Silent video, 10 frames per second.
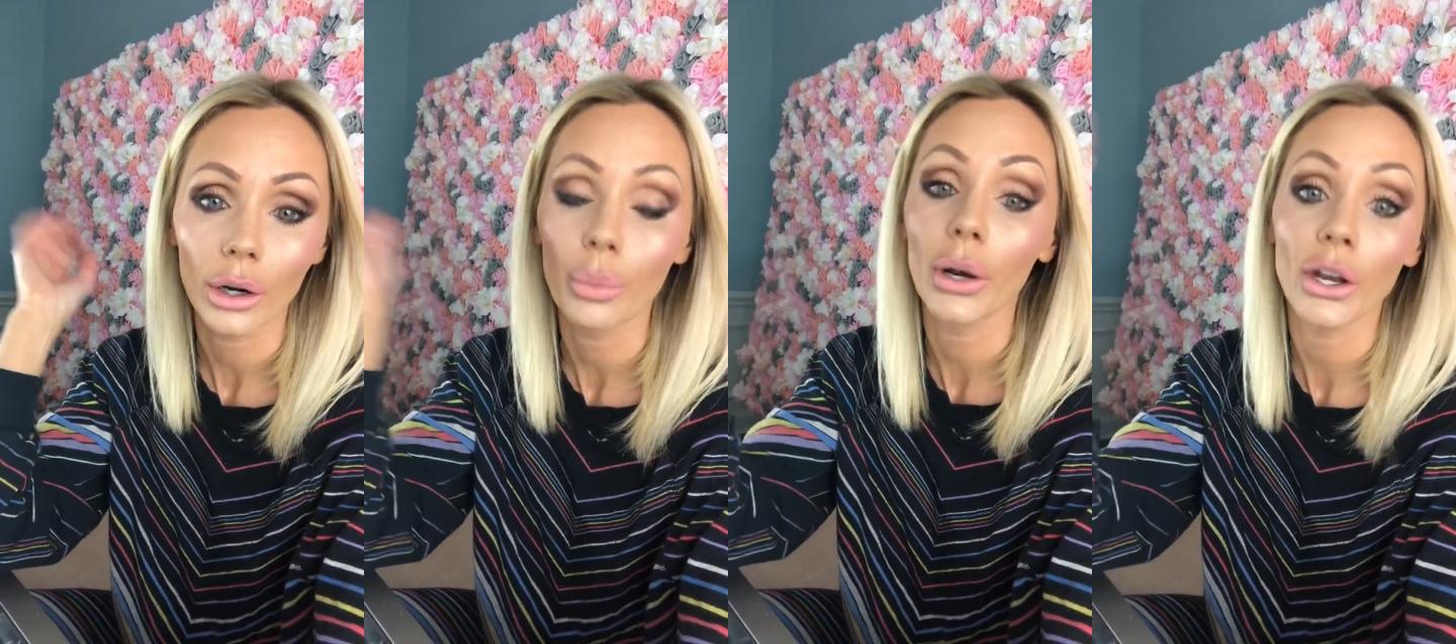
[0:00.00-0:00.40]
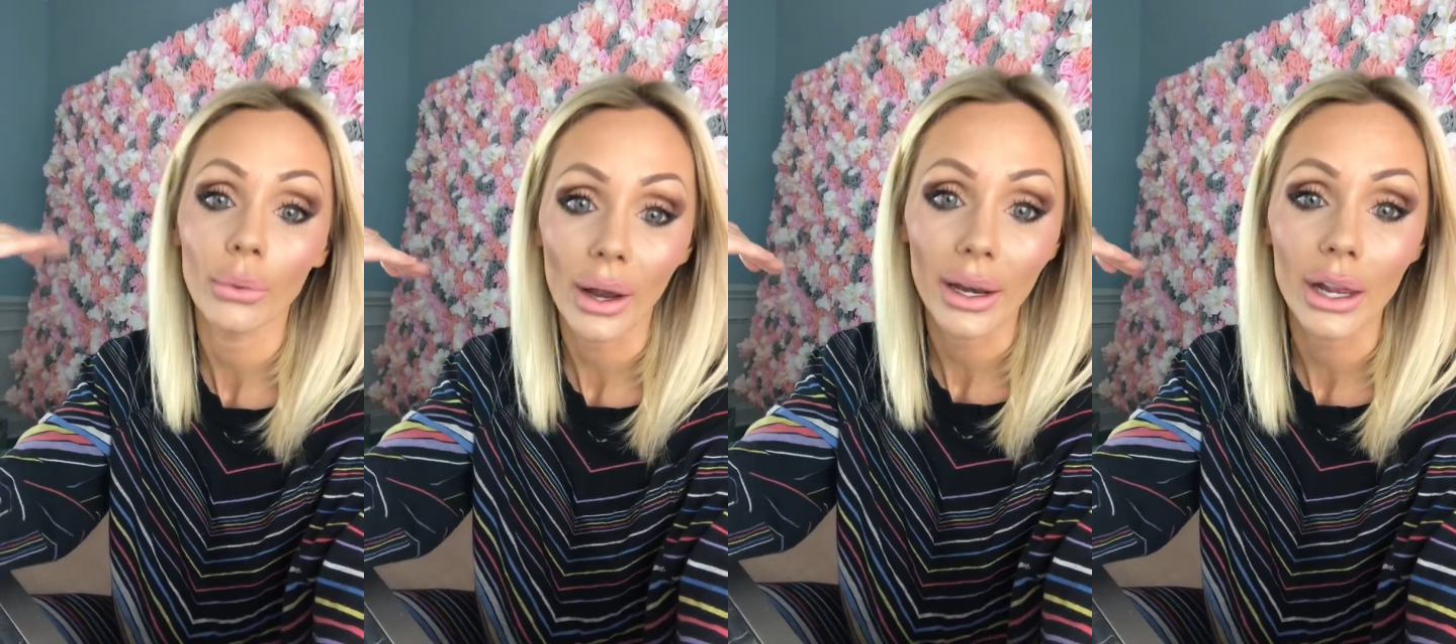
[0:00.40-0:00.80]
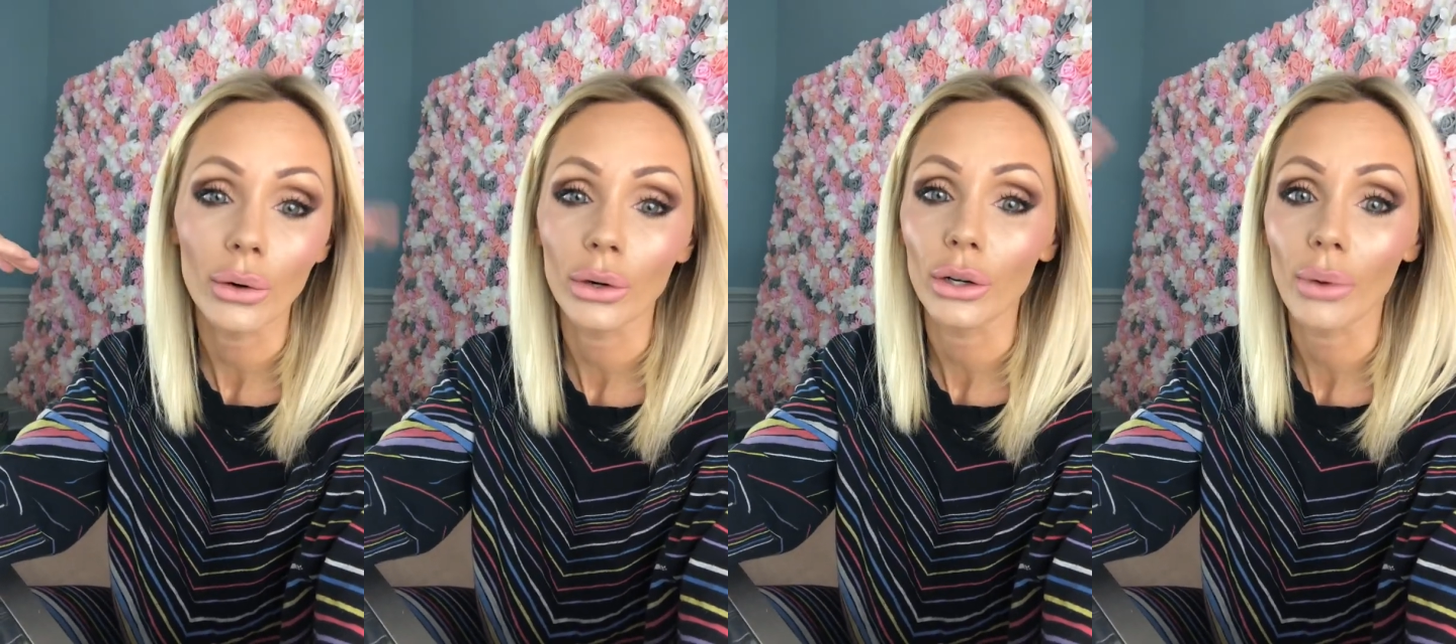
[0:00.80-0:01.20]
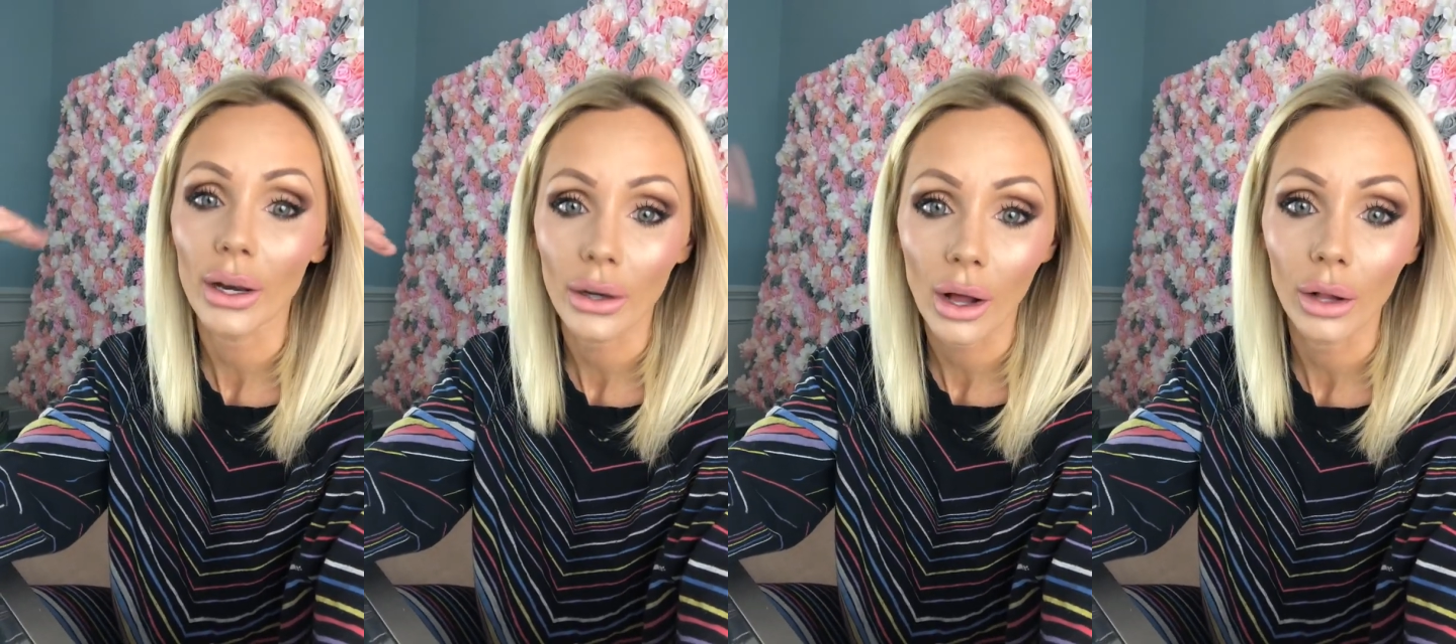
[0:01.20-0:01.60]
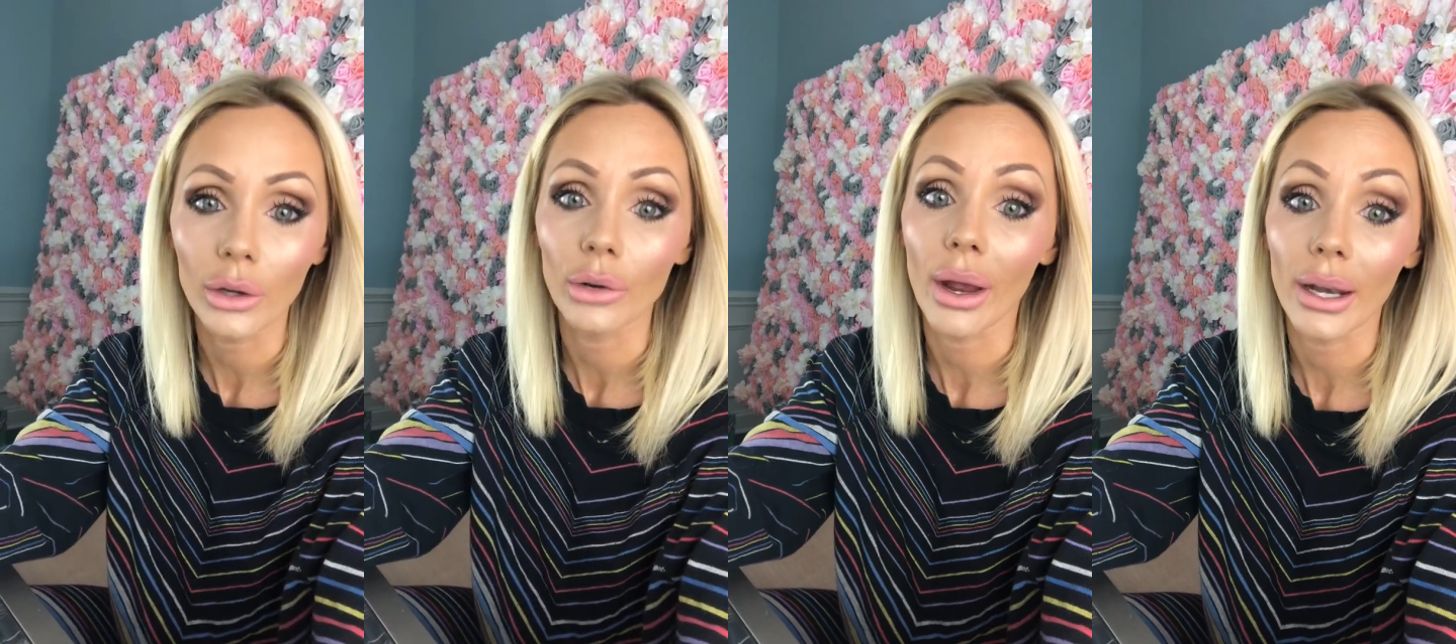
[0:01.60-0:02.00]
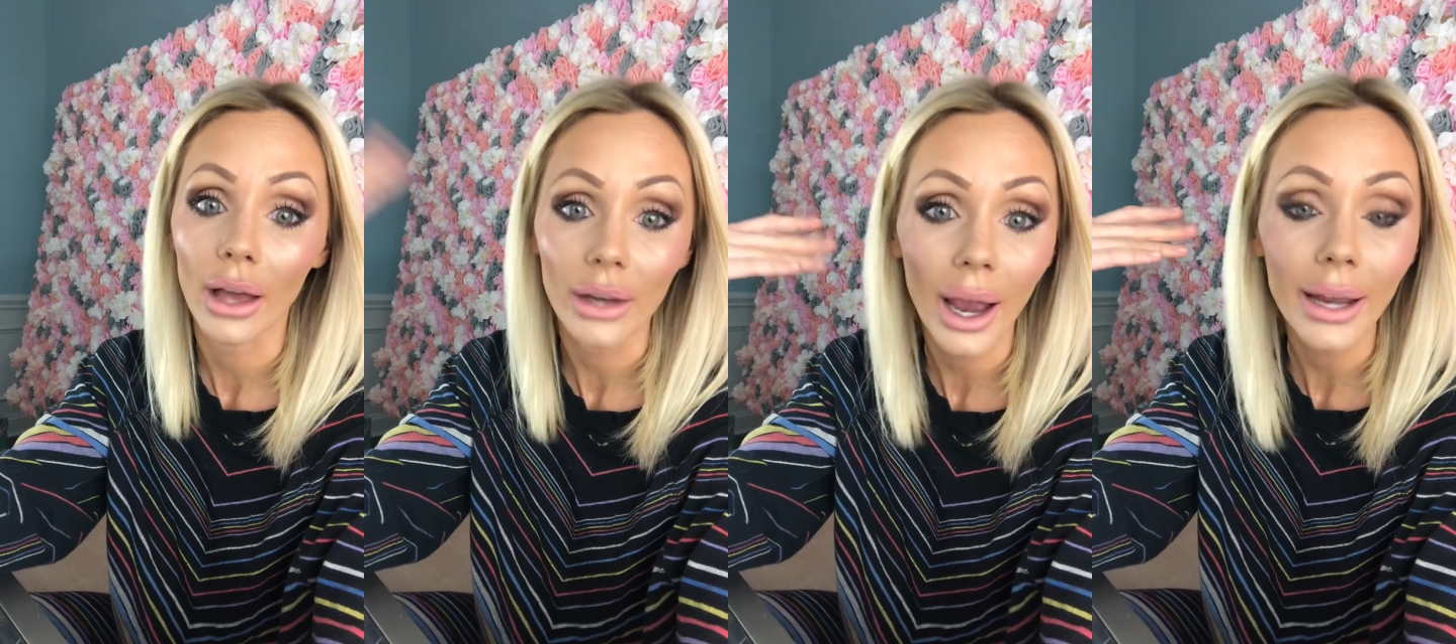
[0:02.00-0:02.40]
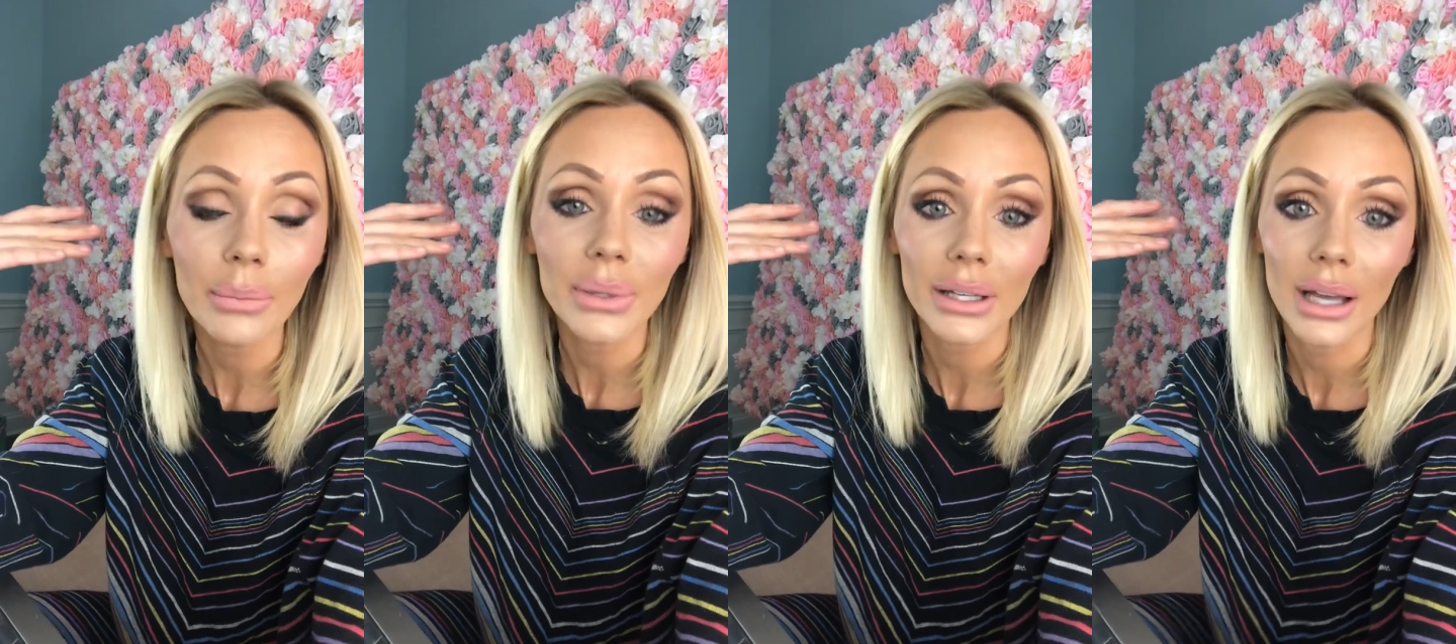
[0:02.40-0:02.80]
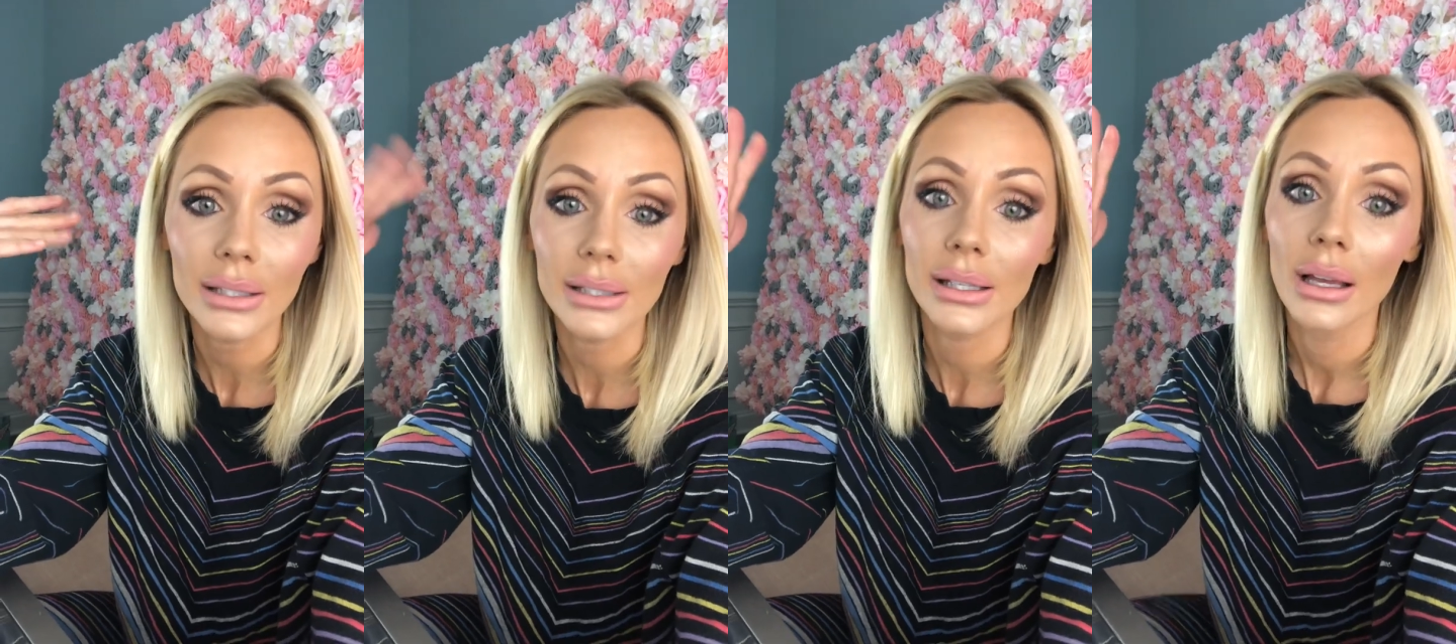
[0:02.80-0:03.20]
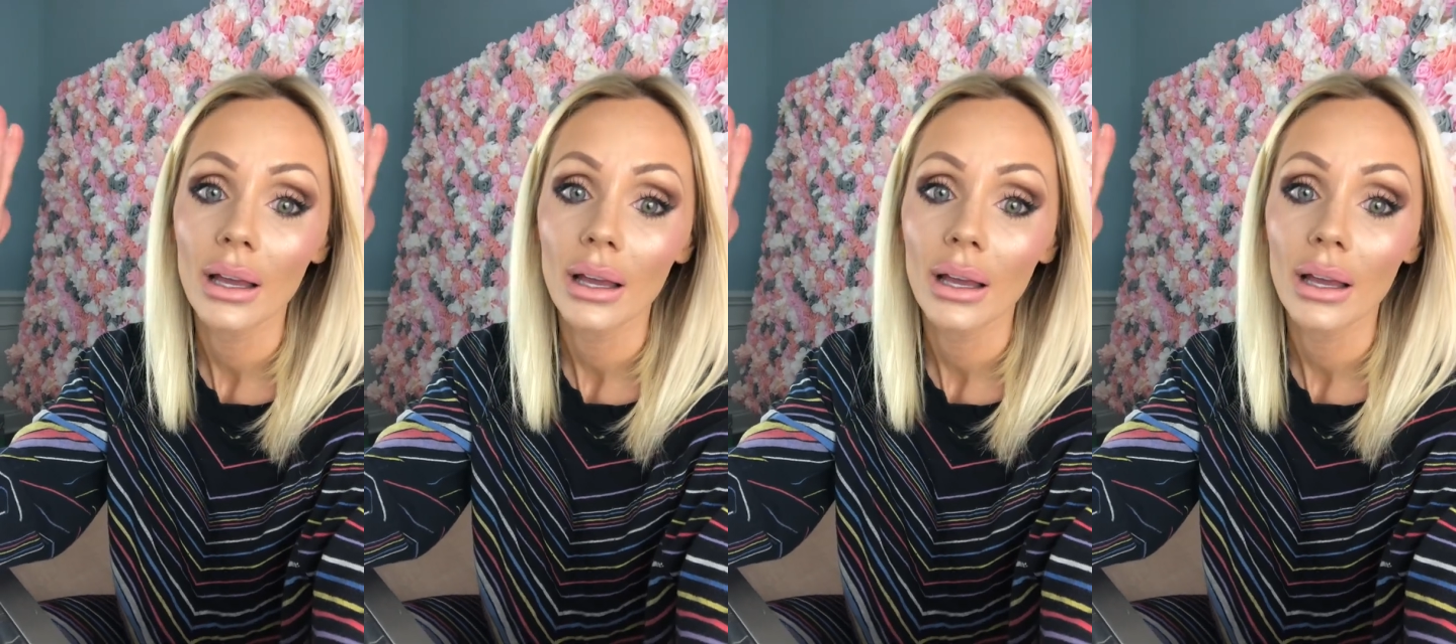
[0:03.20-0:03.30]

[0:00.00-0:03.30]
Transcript: put on your retin-A or your retinol or your retinaldahyde, because